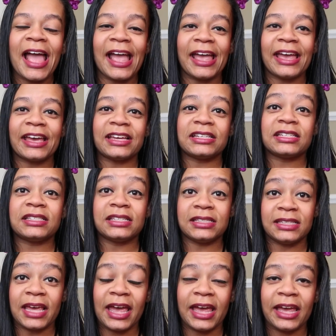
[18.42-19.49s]
And
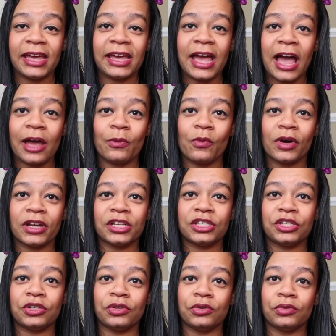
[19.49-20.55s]
today I wanted
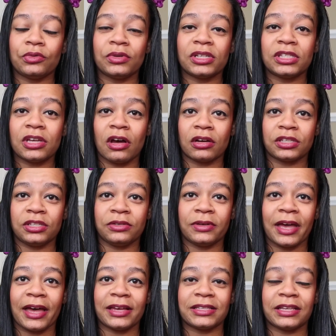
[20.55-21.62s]
to talk to you
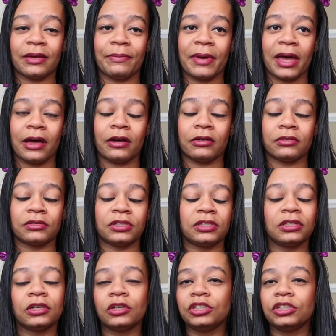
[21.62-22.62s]
guys about,